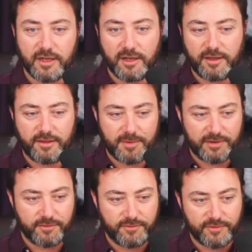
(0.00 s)
I like the amount
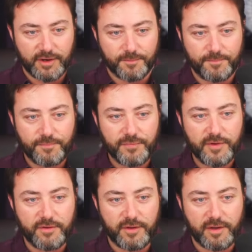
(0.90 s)
of
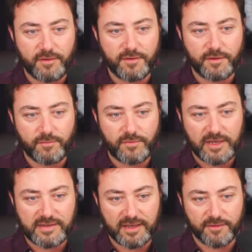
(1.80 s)
the
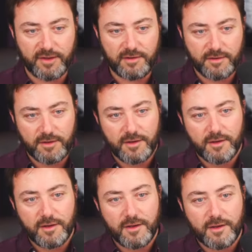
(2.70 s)
detail there.
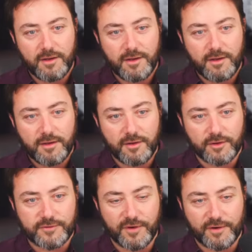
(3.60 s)

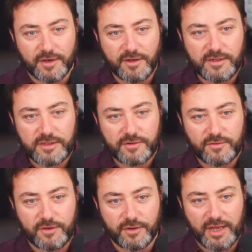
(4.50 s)
Looks very nice.
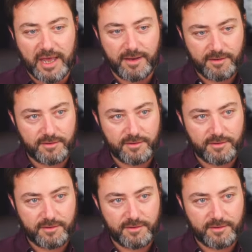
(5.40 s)
Good hair.